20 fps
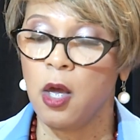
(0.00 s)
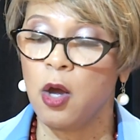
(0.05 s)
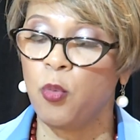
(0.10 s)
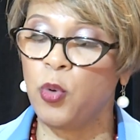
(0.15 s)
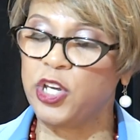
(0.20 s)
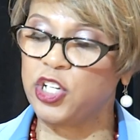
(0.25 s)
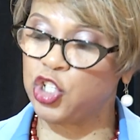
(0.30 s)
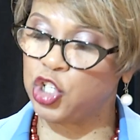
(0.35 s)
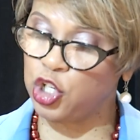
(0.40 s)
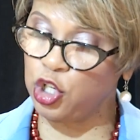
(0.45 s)

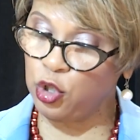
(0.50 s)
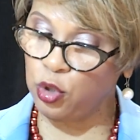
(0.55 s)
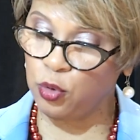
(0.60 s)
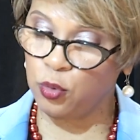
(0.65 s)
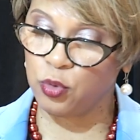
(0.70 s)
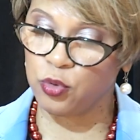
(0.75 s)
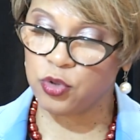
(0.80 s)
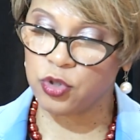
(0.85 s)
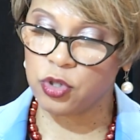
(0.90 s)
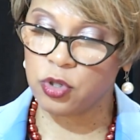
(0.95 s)
We
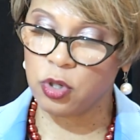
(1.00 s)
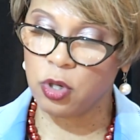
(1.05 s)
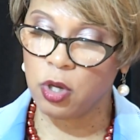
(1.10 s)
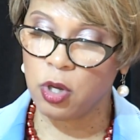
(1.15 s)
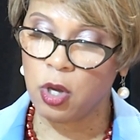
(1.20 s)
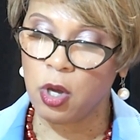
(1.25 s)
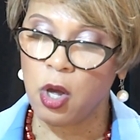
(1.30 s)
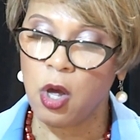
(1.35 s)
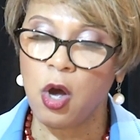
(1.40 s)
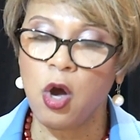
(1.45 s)
choose.
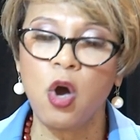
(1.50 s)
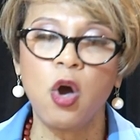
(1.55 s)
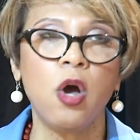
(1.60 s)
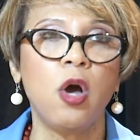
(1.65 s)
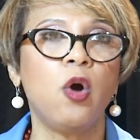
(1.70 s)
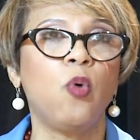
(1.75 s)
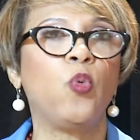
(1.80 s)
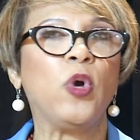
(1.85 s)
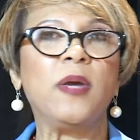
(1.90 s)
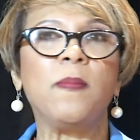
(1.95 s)

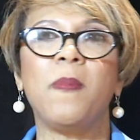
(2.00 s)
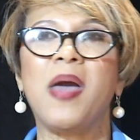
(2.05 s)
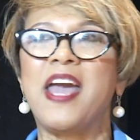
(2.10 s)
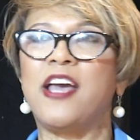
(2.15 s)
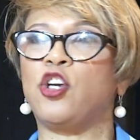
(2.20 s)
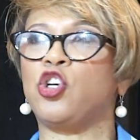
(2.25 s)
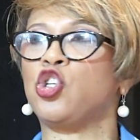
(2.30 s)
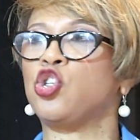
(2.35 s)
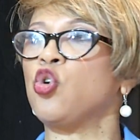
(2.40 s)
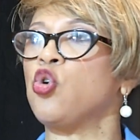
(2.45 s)
We
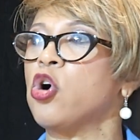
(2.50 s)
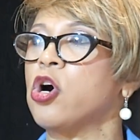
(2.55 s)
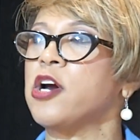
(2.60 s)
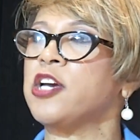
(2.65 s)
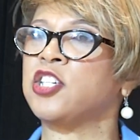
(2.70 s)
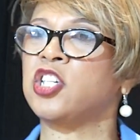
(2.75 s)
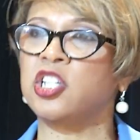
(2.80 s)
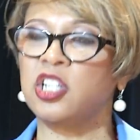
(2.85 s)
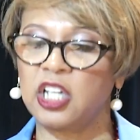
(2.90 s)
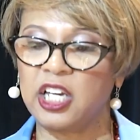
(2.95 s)
make sure
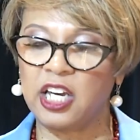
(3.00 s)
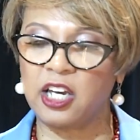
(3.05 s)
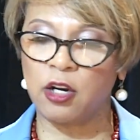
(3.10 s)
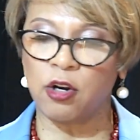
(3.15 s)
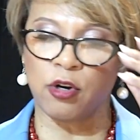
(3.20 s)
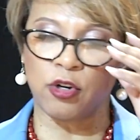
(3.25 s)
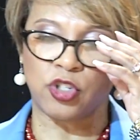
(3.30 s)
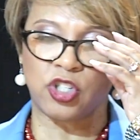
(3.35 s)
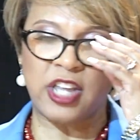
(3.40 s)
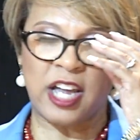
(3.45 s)
as
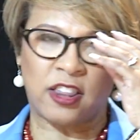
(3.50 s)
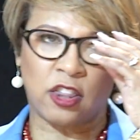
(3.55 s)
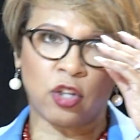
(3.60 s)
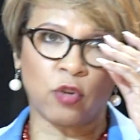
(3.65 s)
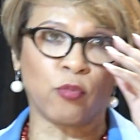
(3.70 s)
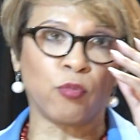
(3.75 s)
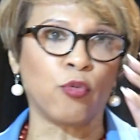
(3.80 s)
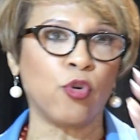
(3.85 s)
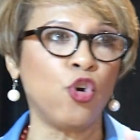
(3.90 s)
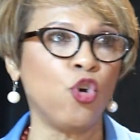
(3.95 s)
leaders that
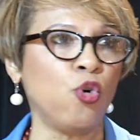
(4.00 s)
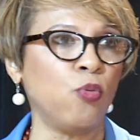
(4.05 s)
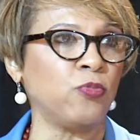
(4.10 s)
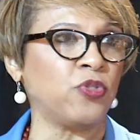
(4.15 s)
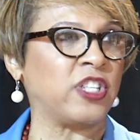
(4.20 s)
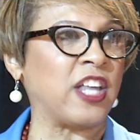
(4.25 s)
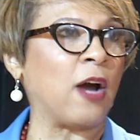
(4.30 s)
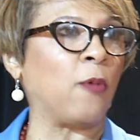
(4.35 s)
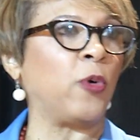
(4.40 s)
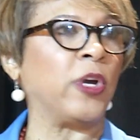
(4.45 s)
the
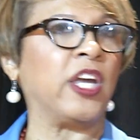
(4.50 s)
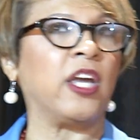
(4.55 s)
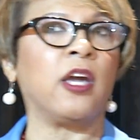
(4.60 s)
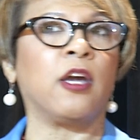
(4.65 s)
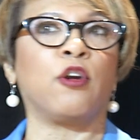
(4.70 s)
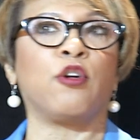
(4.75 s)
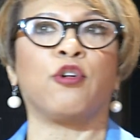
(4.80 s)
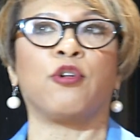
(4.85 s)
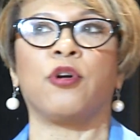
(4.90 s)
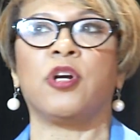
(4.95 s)
rooms that we
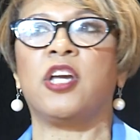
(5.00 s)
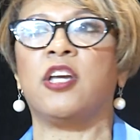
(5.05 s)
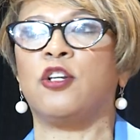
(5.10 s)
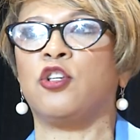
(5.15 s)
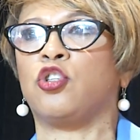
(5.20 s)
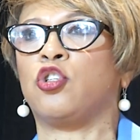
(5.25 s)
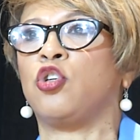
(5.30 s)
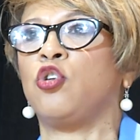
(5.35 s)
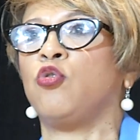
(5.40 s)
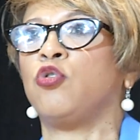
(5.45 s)
enter
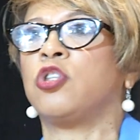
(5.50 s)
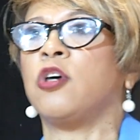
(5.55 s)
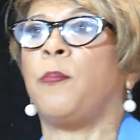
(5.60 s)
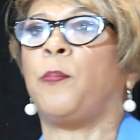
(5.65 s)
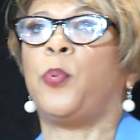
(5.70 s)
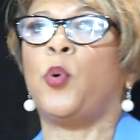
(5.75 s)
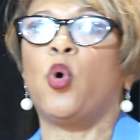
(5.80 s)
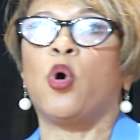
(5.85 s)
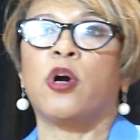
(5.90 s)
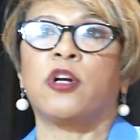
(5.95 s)
into, the
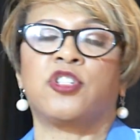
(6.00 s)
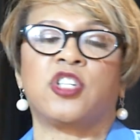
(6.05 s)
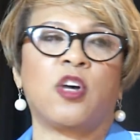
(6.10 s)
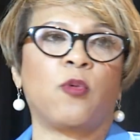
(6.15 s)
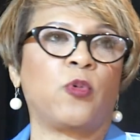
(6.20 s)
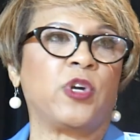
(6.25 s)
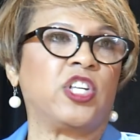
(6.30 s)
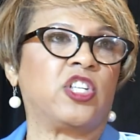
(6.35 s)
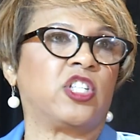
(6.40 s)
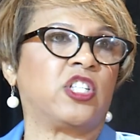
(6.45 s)
boards
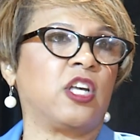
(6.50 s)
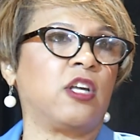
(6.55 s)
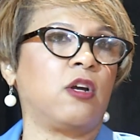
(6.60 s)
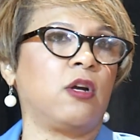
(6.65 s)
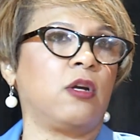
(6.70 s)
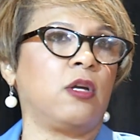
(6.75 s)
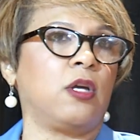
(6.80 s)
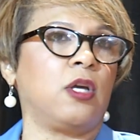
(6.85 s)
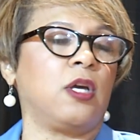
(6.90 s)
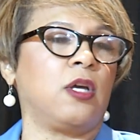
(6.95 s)
that we sit
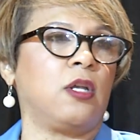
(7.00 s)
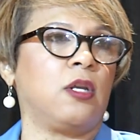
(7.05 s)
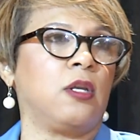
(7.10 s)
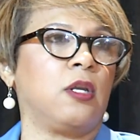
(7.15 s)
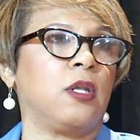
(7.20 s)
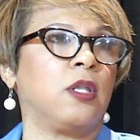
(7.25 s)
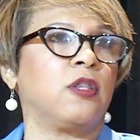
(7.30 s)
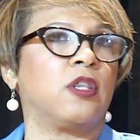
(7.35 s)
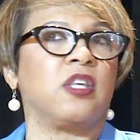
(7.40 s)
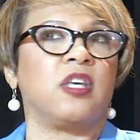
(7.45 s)

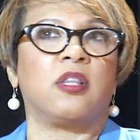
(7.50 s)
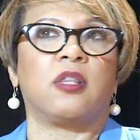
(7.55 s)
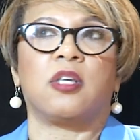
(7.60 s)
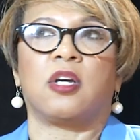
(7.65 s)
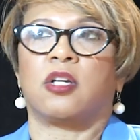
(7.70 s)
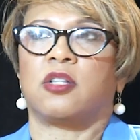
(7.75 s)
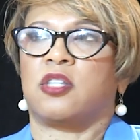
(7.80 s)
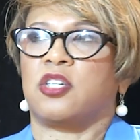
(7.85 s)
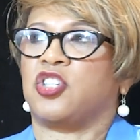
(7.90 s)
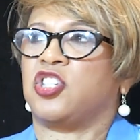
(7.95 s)
in,
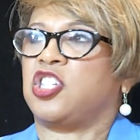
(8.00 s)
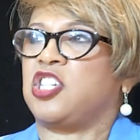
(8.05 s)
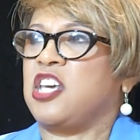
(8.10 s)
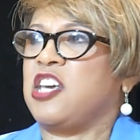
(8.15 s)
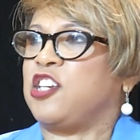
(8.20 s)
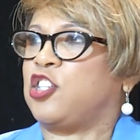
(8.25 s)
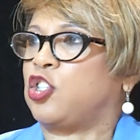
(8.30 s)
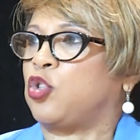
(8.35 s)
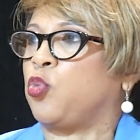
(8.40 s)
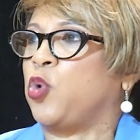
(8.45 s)
the
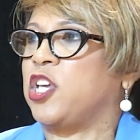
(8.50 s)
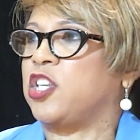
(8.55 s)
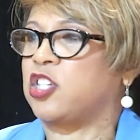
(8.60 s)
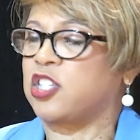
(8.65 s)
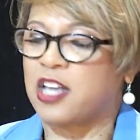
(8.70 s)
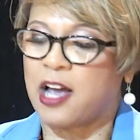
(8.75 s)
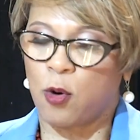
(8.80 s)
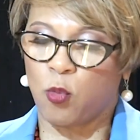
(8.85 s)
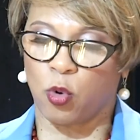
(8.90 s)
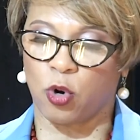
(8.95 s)
C-suites
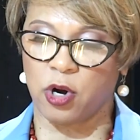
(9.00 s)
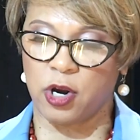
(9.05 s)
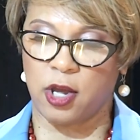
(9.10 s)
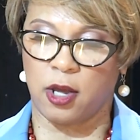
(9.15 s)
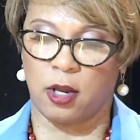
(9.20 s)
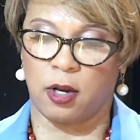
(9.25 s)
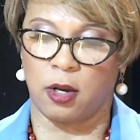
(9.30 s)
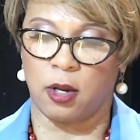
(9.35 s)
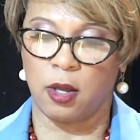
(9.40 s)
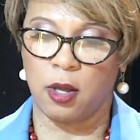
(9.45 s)
that we're
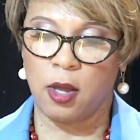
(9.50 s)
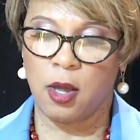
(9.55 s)
in,